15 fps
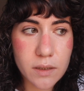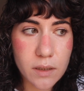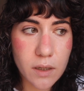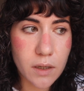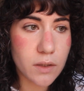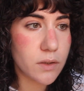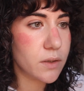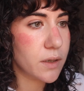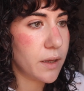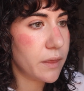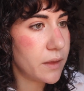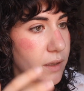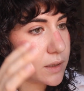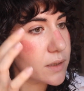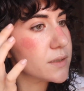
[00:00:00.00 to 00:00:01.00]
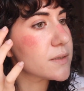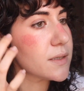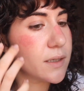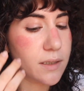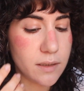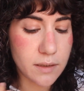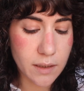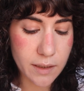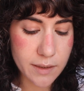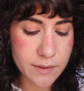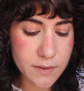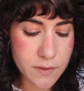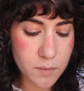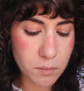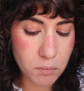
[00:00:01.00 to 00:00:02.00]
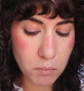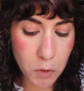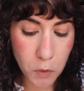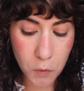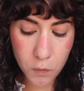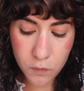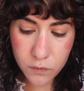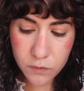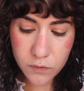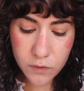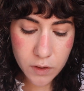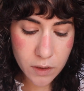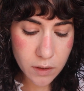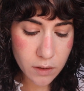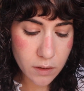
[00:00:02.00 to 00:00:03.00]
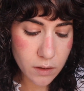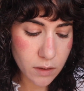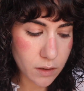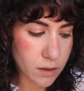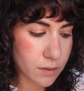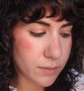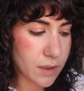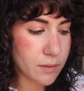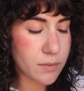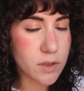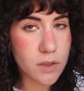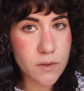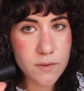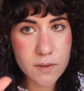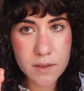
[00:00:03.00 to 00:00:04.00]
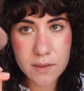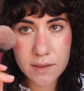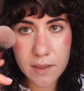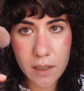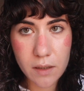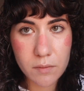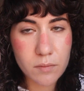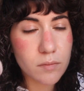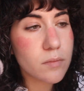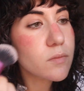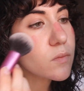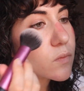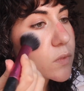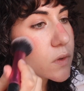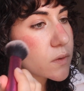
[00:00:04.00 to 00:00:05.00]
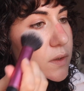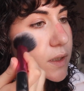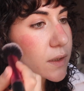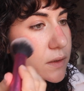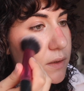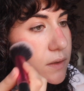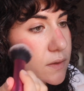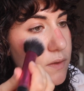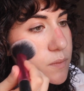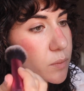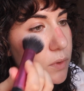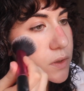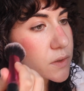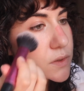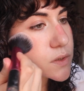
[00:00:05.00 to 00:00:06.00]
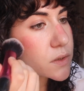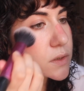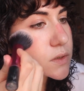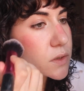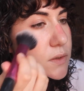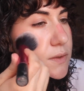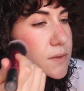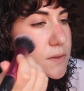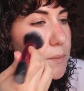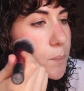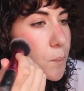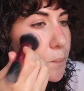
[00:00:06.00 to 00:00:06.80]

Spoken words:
the color. I think it's like a nice mauve. And I'm gonna use the same Real Techniques brush to just